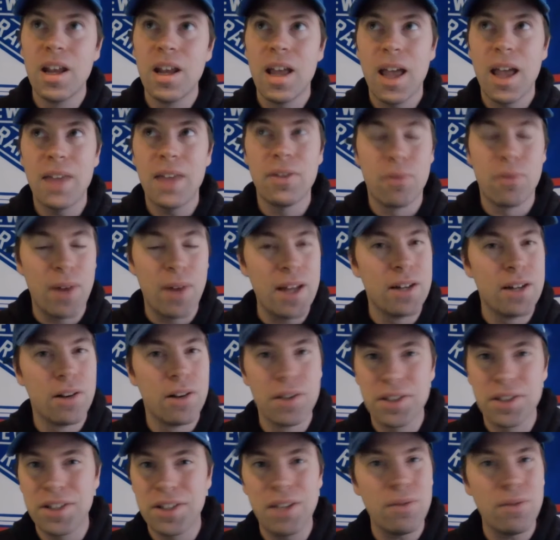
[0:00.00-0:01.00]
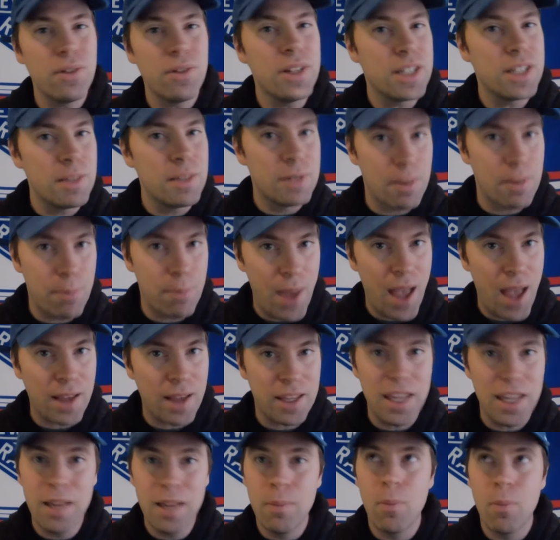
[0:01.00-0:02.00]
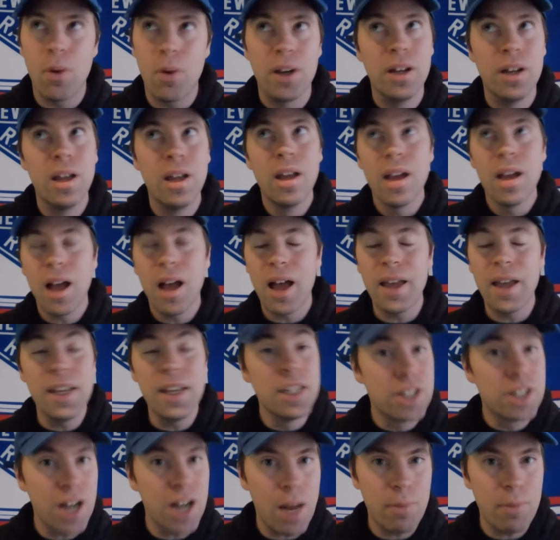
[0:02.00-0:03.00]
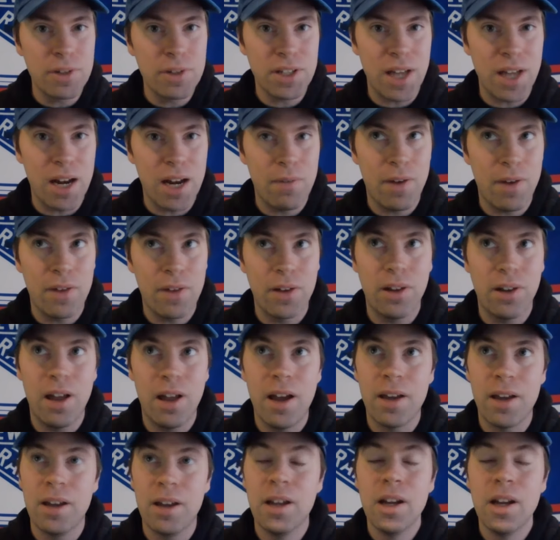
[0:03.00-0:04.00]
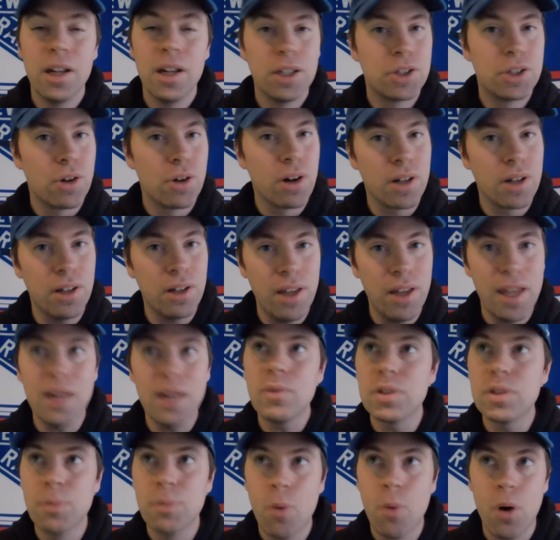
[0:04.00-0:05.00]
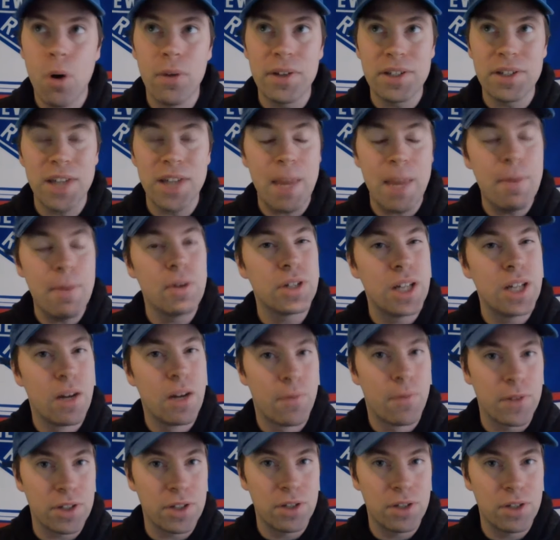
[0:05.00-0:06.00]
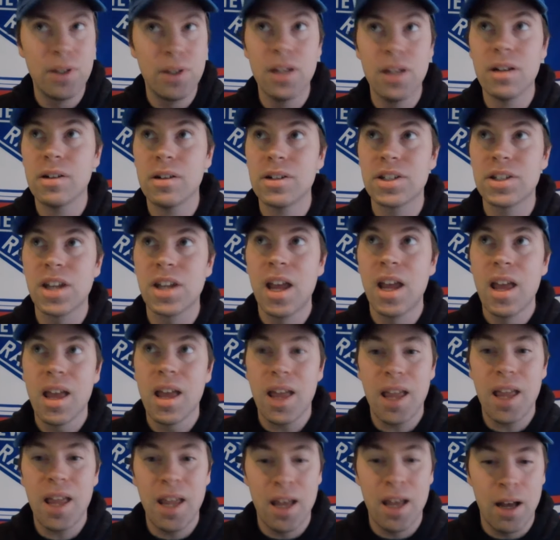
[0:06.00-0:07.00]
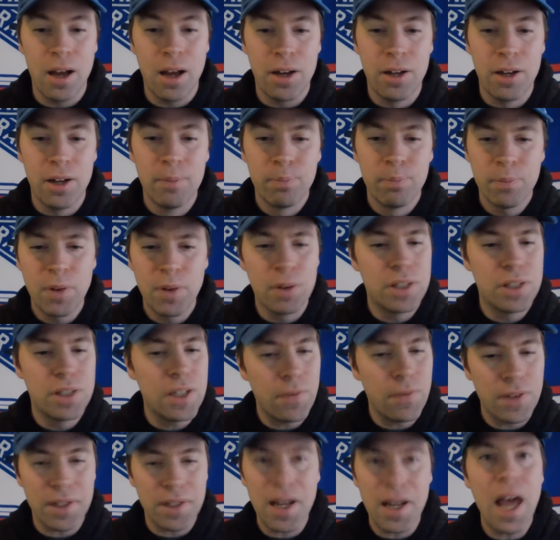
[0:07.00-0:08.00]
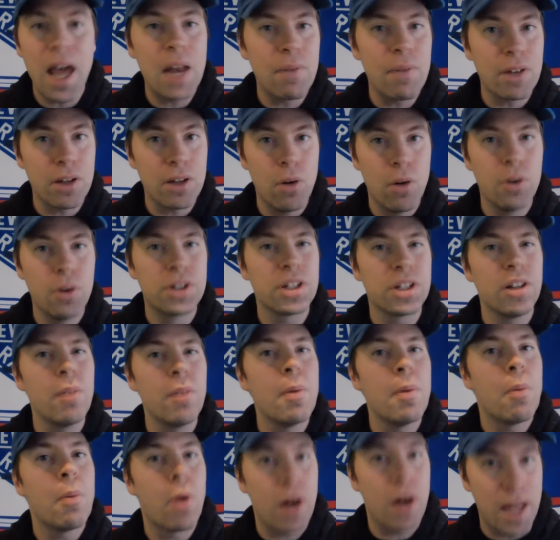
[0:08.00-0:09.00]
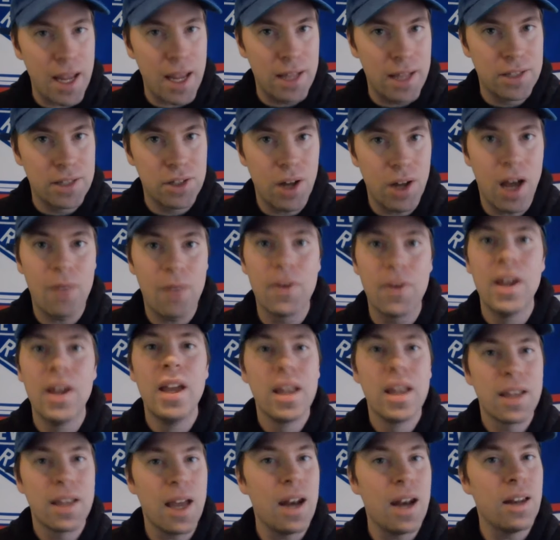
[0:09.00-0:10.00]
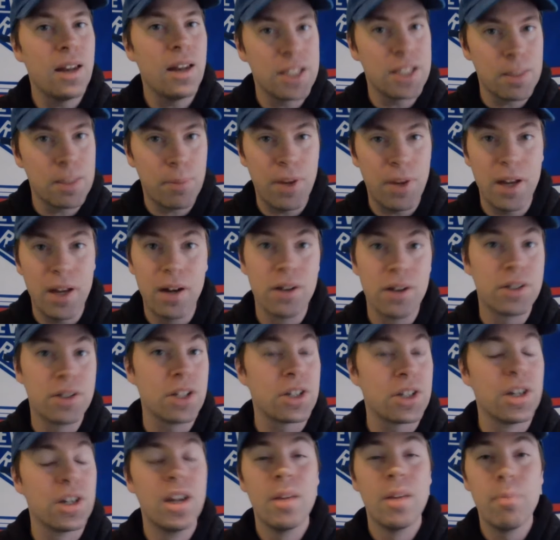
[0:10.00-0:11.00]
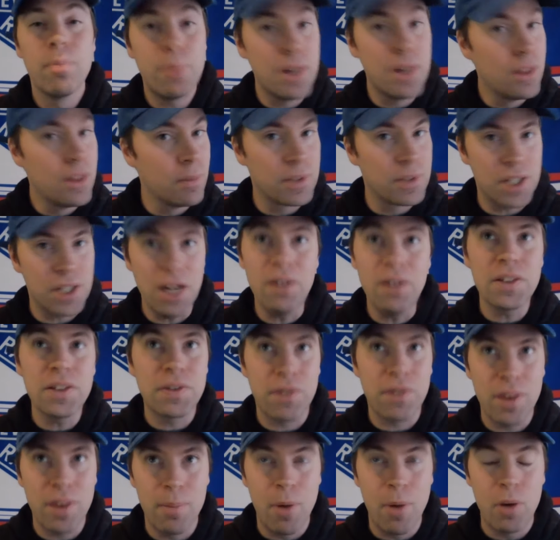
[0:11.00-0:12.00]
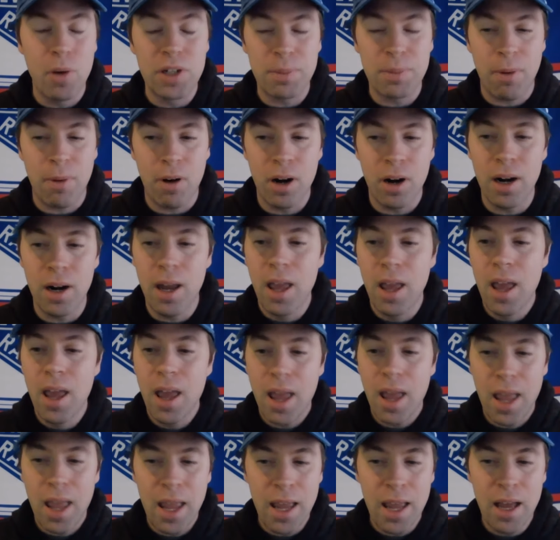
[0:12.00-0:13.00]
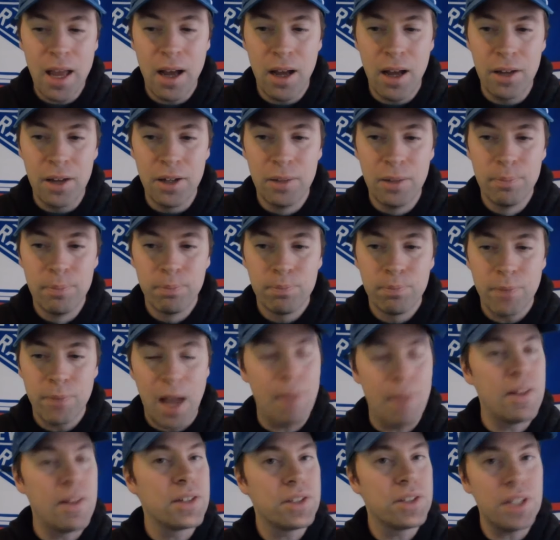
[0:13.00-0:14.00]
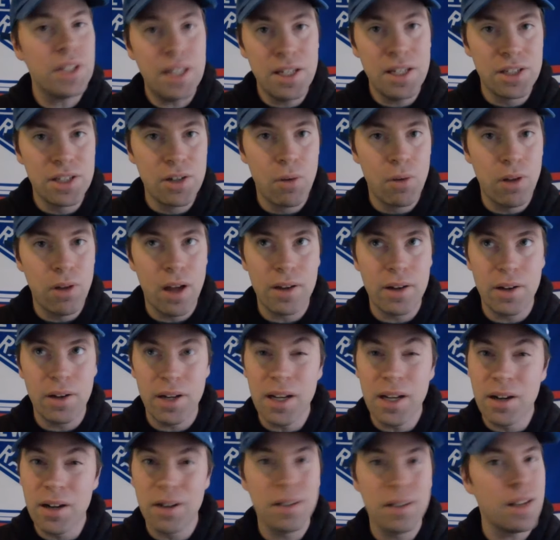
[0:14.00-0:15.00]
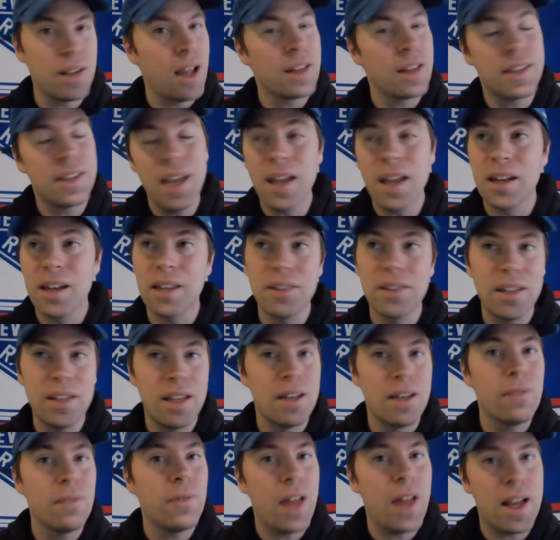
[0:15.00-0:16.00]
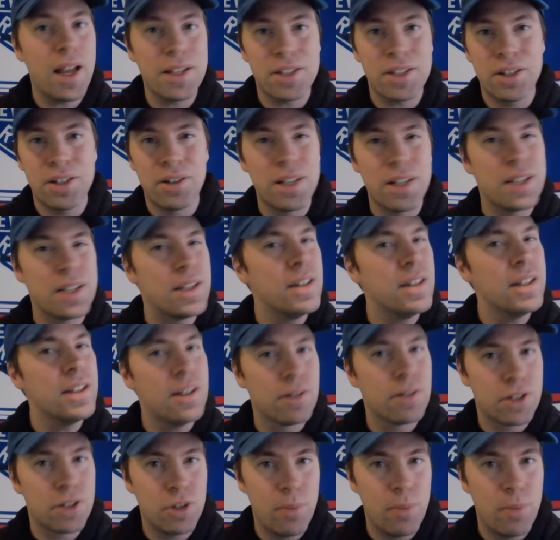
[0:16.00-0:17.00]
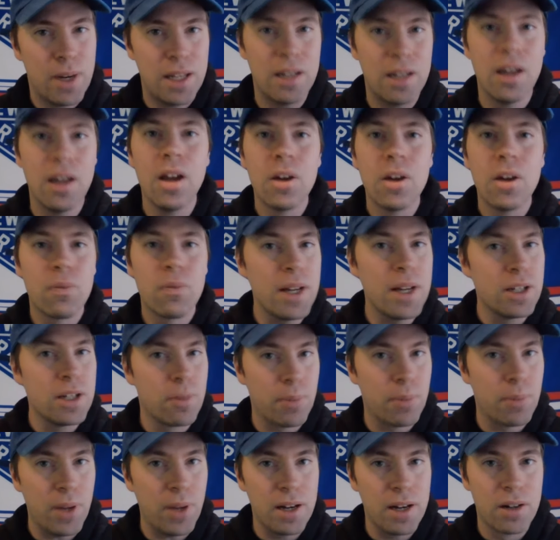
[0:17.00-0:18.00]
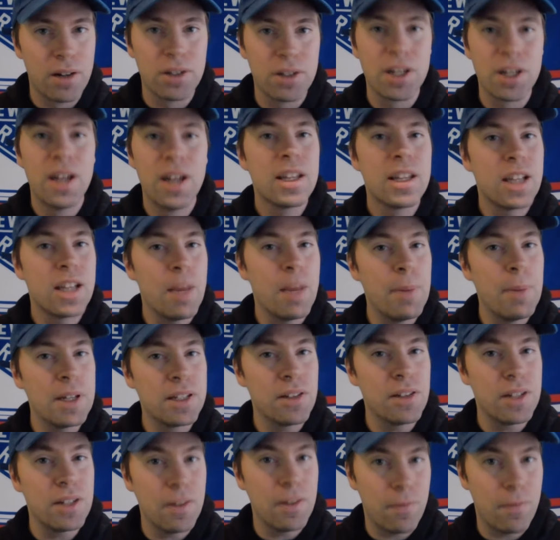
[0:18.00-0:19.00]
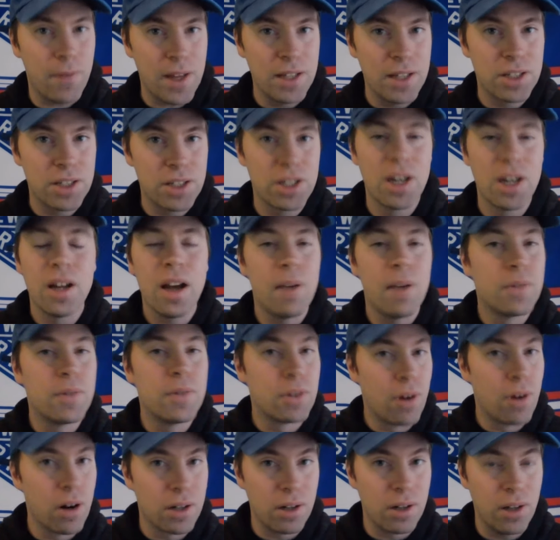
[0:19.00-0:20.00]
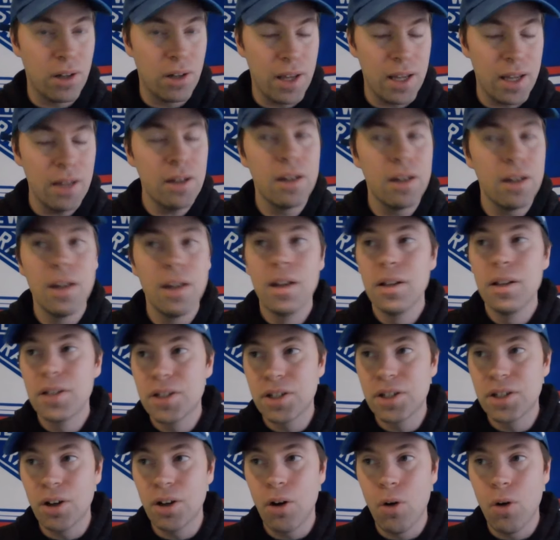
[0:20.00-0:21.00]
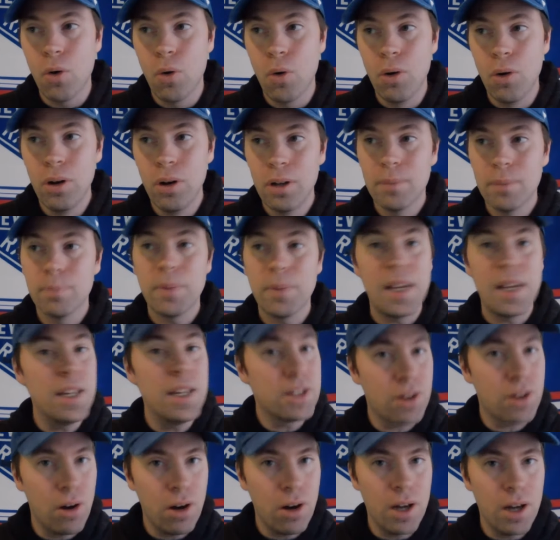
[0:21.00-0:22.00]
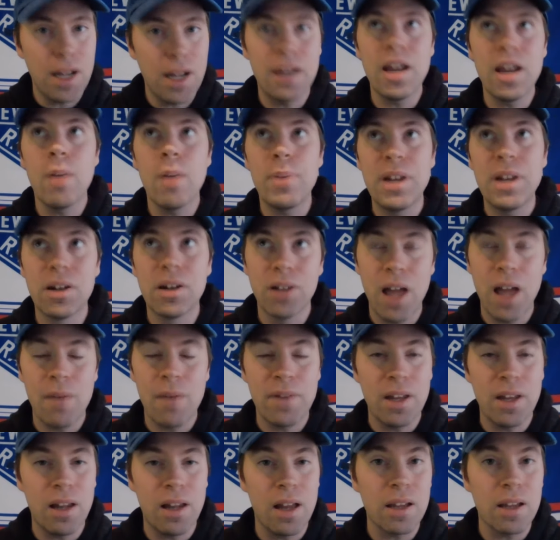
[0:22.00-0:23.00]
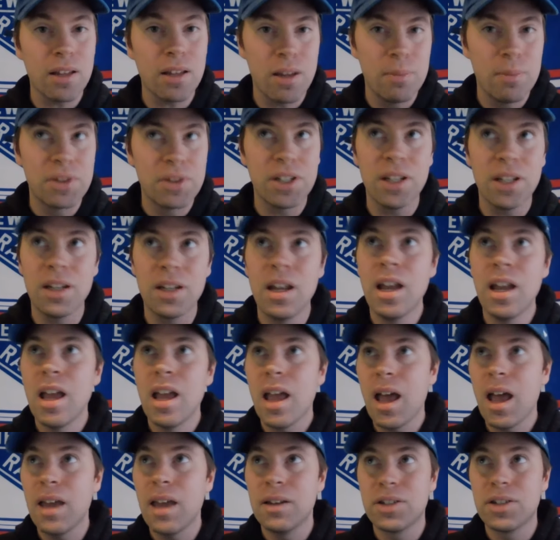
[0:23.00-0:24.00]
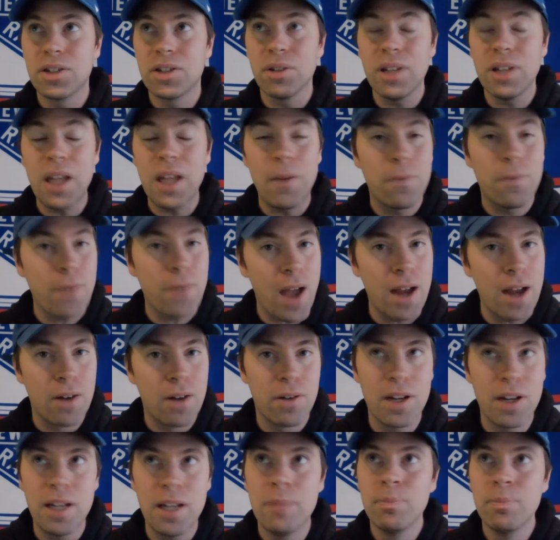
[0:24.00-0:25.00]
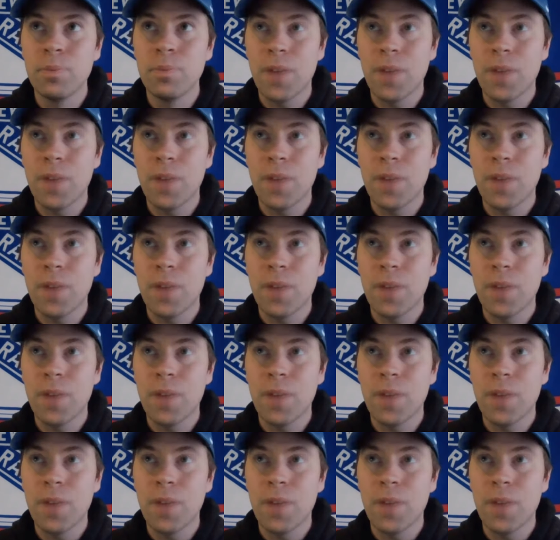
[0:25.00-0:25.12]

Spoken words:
and the Rangers didn't really seem to back him when his job was kind of on the line. Gerard Gallant, it was more of the same. He was here for 2 years, and, you know, different kind of a coach, a little bit more hands-off, kind of lets the players just be themselves for the most part. And obviously, he's no longer here. And again, at the end of last year, you didn't hear too many Ranger players coming to the defense of Gerard Gallant. So he's gone, and now Peter Laviolette comes in, and certainly a fiery,